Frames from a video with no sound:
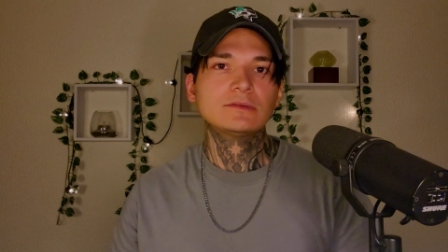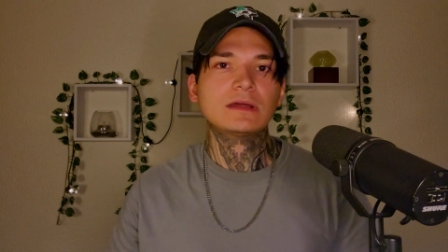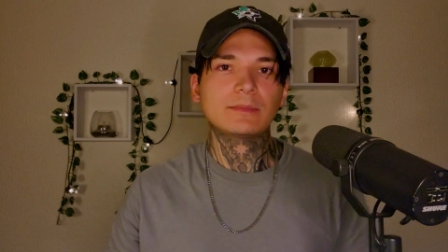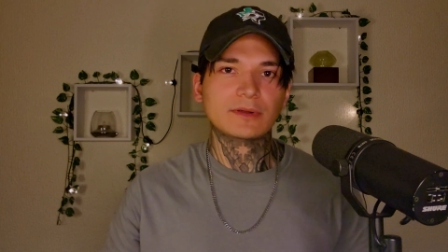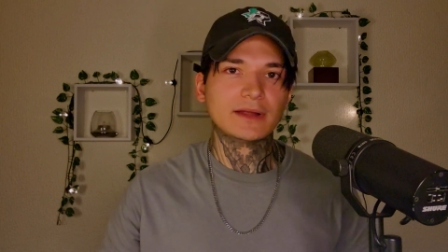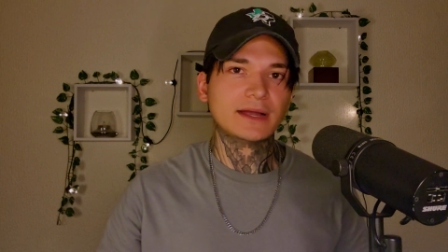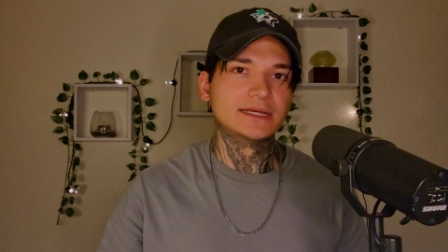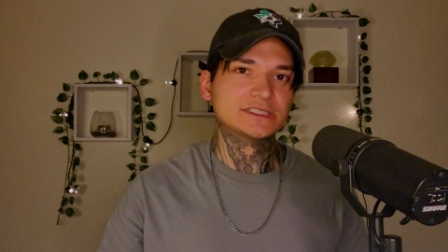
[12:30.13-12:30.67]

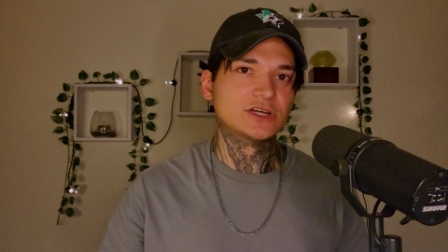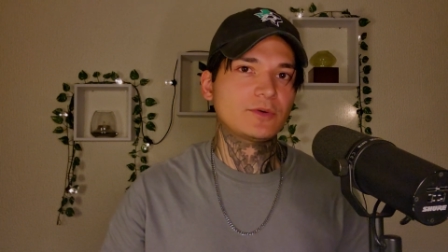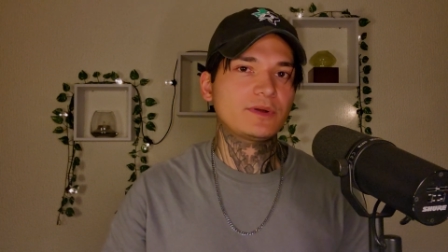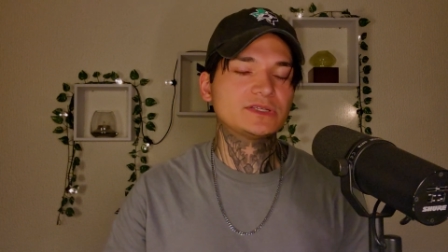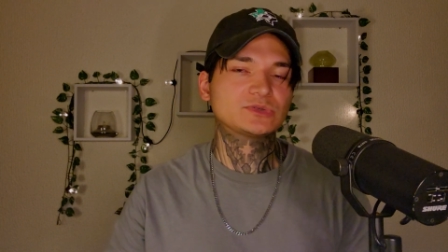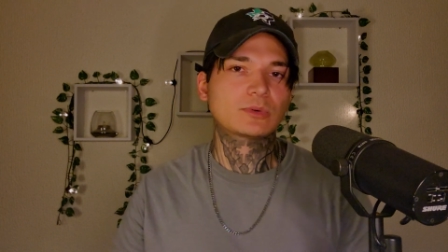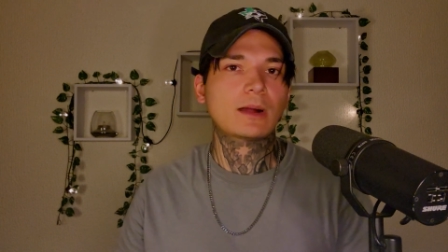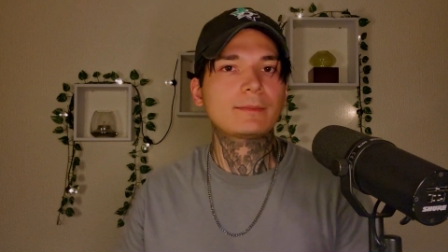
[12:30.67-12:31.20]
remember, guys,
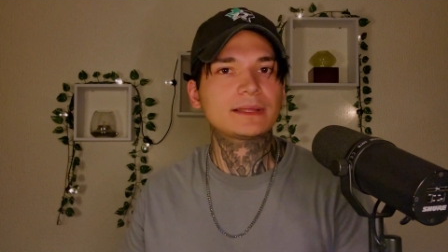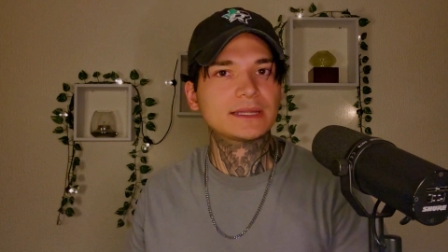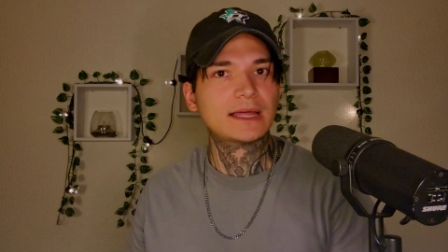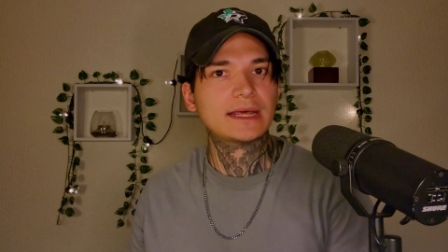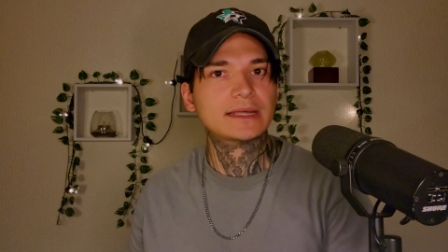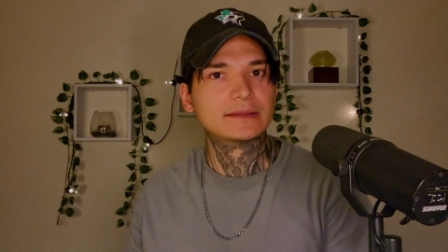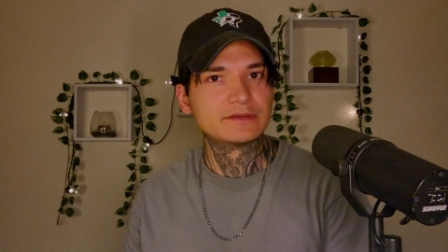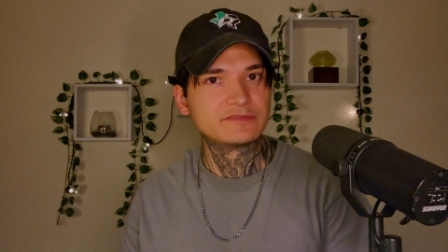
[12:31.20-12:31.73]
always warm up
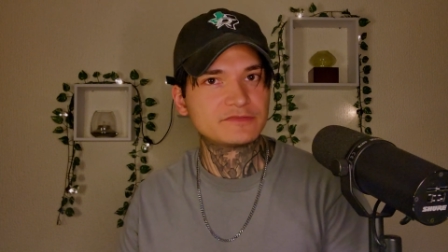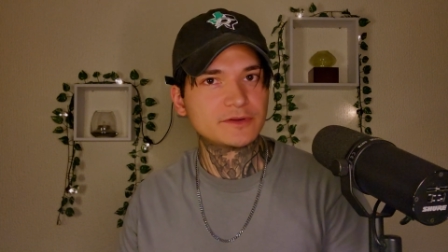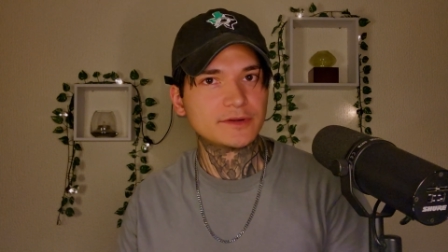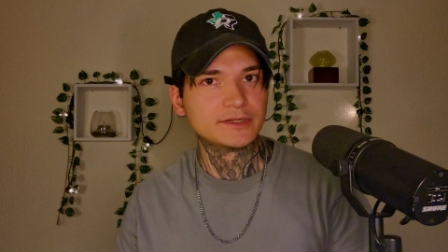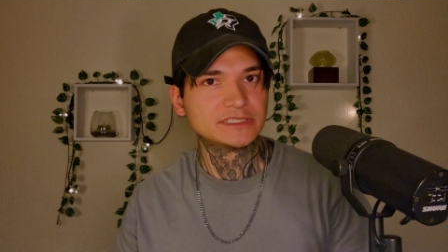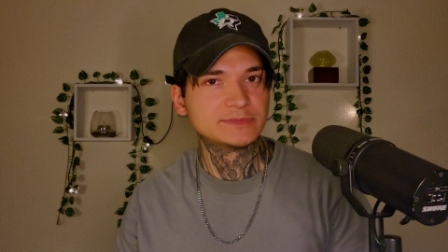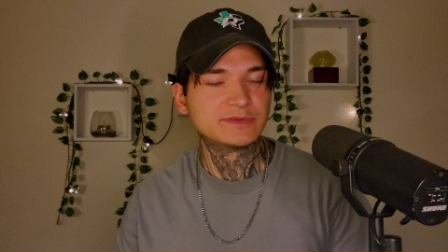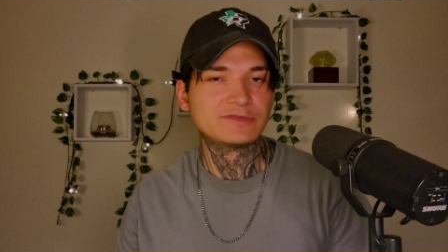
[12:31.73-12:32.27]
melodically
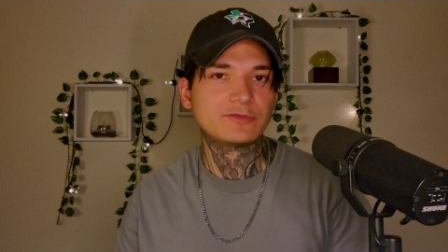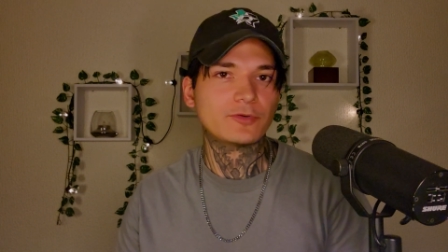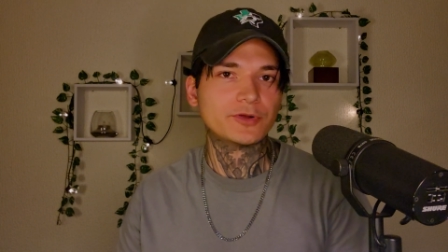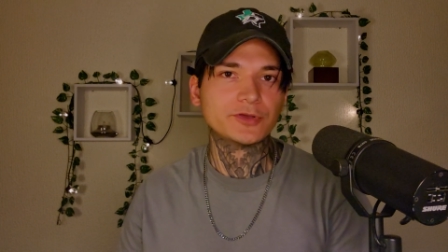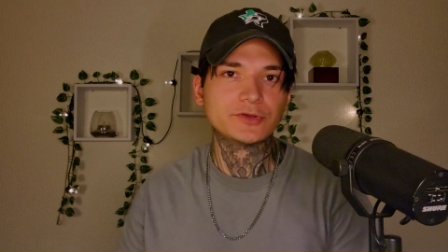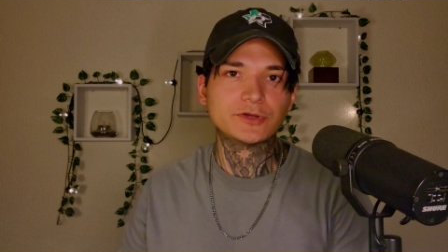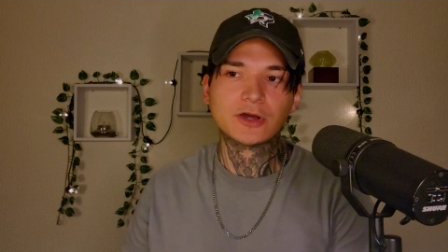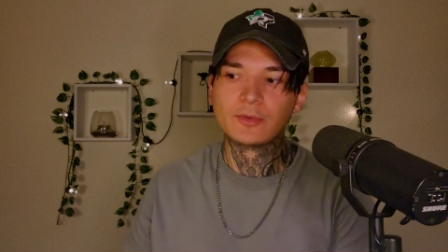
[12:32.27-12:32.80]
first
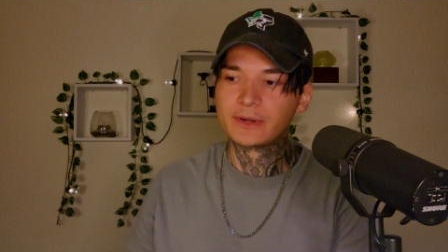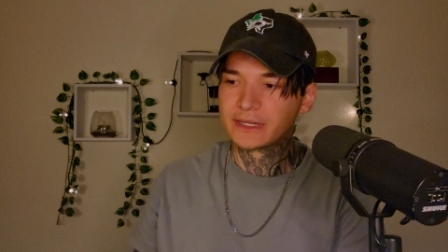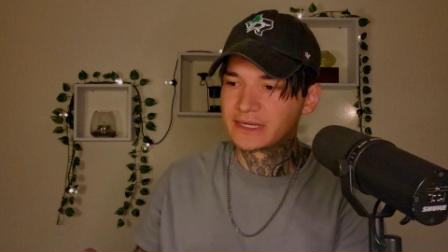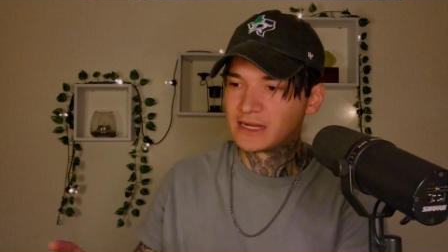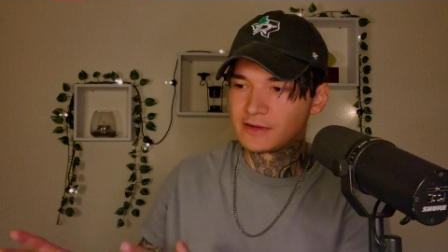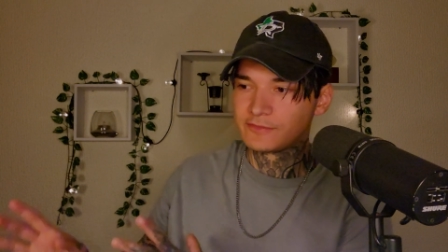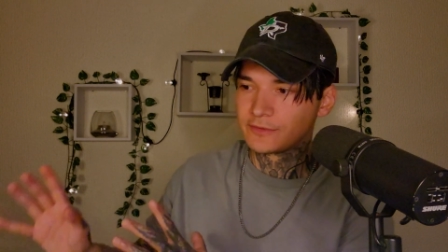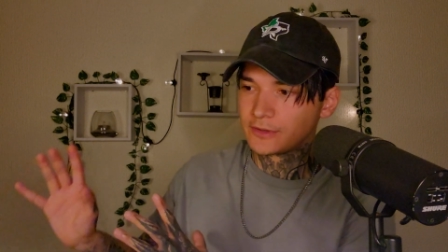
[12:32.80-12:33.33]
before you go and
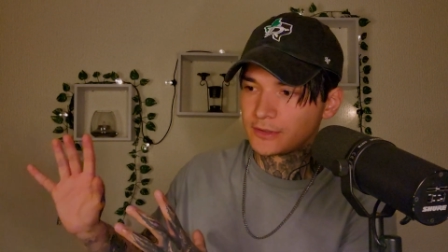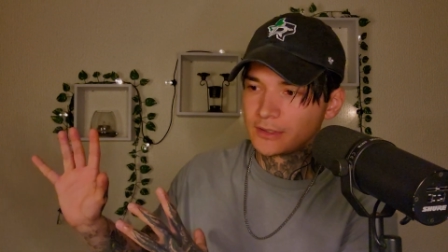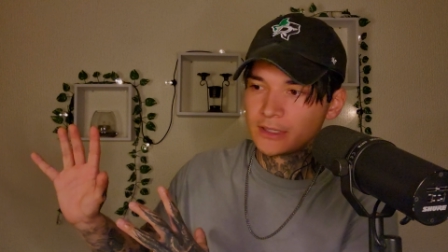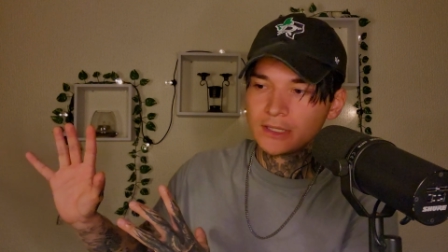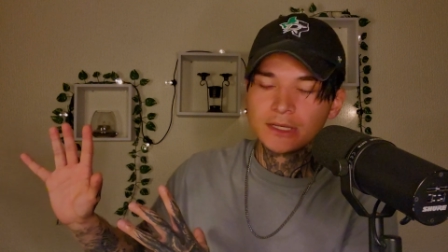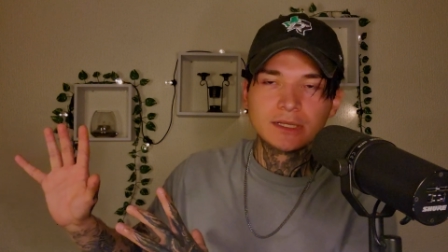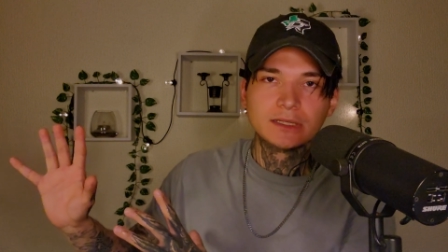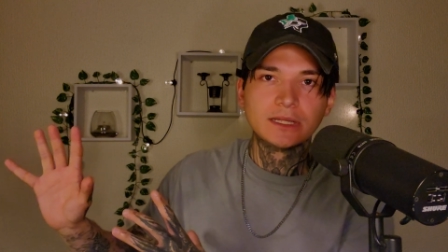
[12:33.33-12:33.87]
cover
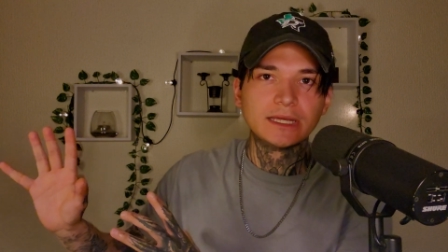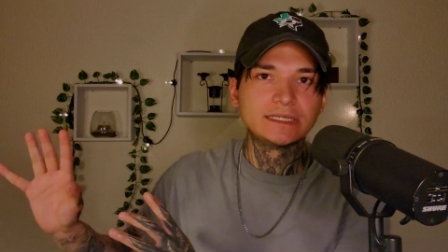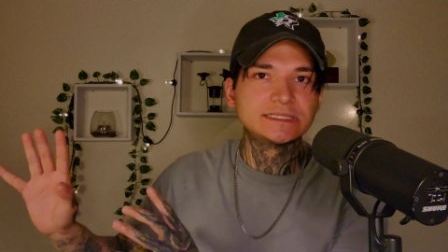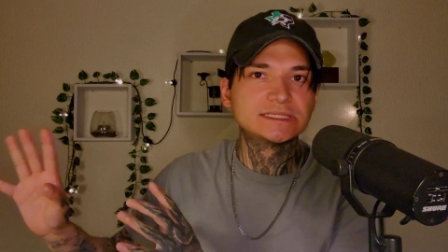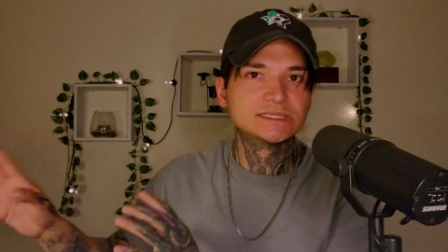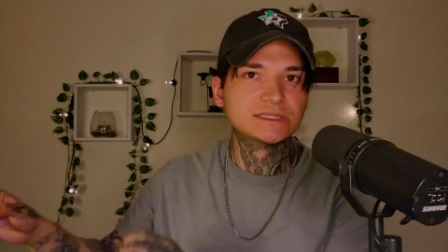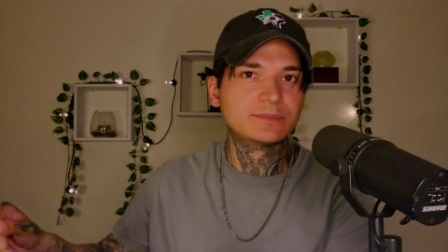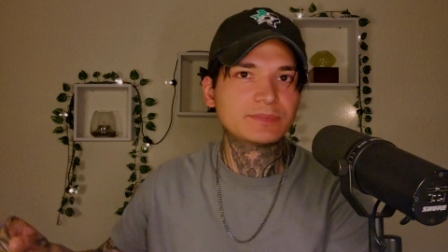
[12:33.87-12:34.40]
like
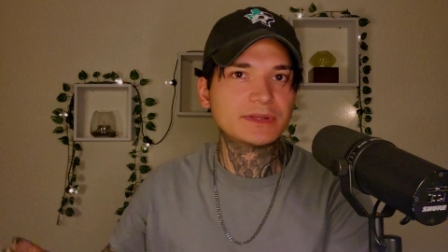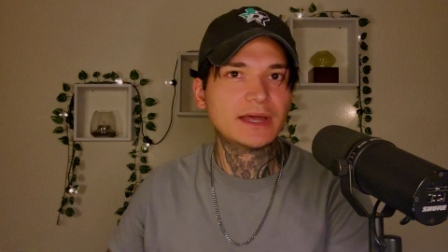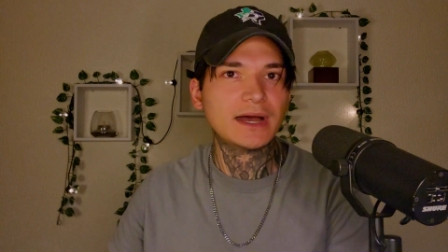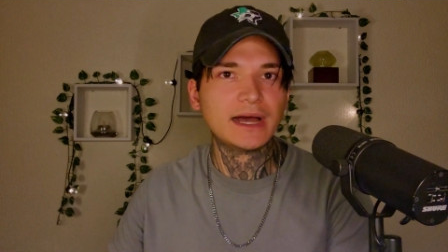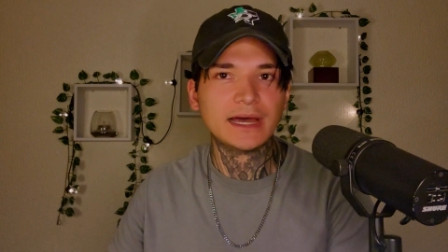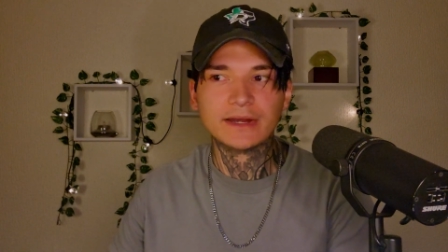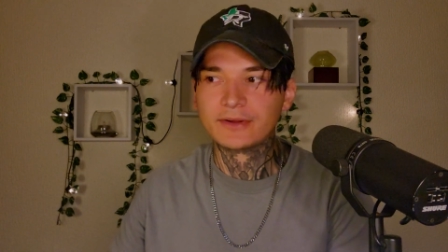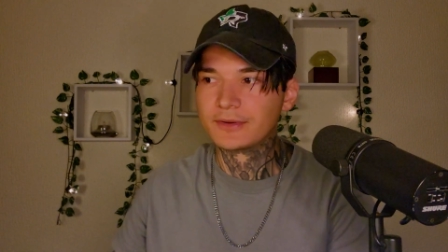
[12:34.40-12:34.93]

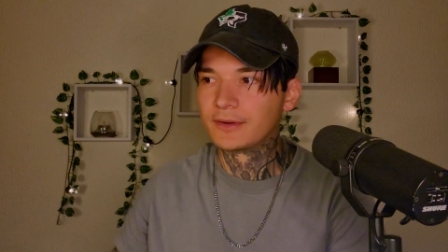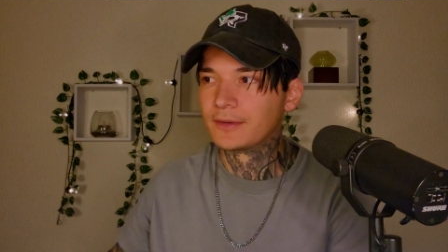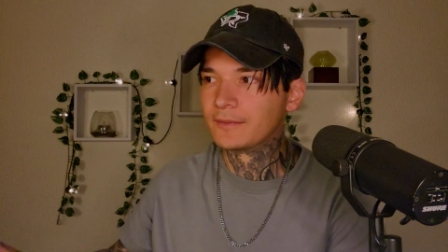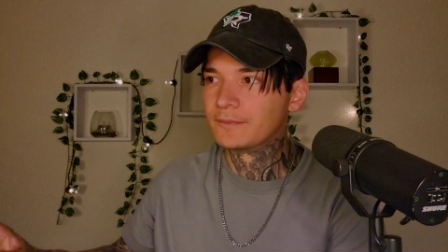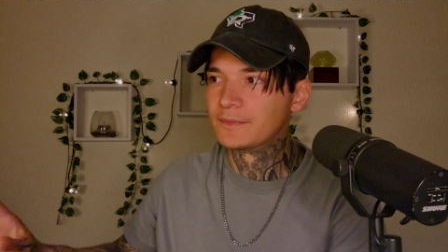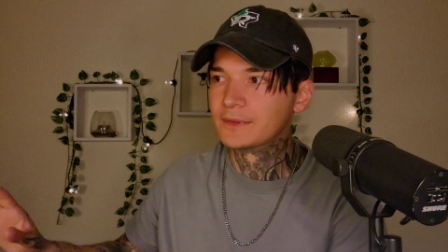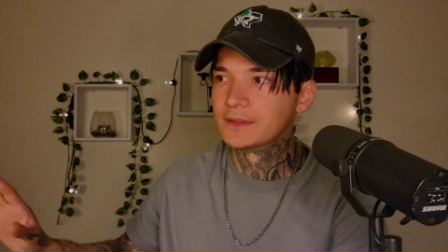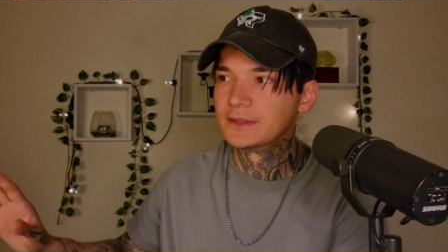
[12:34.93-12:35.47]
Slipknot
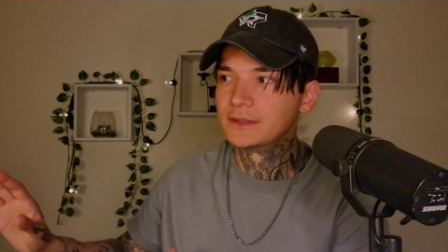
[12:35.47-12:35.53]
or